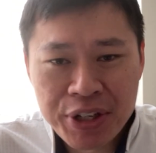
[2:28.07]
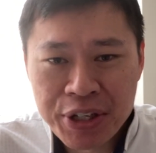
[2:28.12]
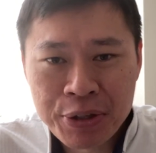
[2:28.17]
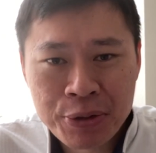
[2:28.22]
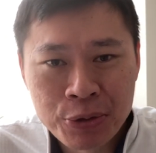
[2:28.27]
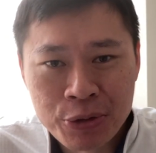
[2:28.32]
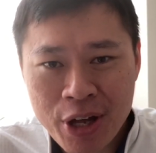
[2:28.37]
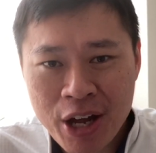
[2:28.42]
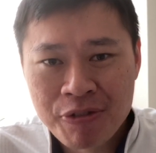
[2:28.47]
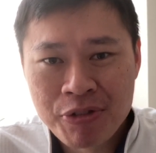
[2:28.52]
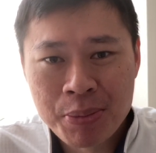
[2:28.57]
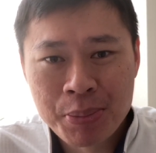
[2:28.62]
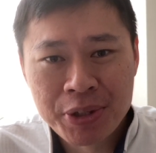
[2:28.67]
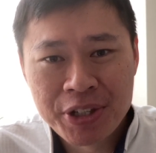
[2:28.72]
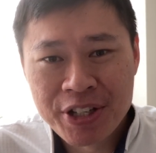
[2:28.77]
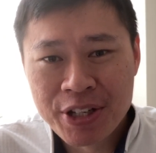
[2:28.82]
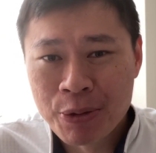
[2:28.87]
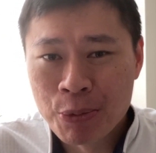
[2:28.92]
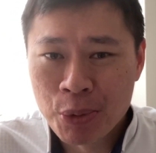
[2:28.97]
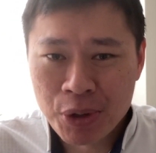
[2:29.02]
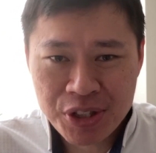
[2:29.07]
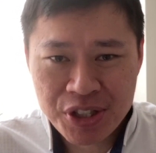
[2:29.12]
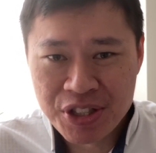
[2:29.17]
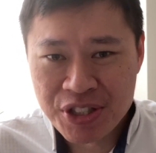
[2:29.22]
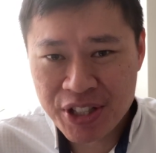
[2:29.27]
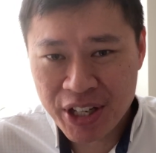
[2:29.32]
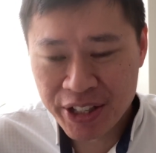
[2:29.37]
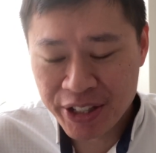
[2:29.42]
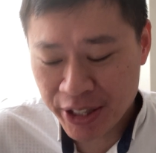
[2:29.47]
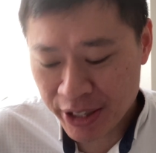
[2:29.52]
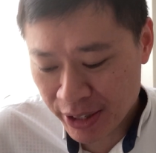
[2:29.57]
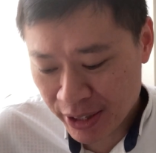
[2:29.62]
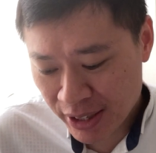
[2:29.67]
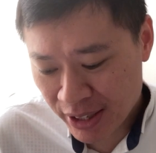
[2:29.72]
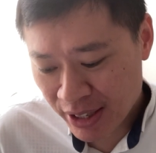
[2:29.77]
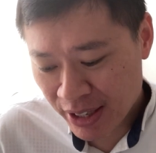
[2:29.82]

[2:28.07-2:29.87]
include everybody that works inside that.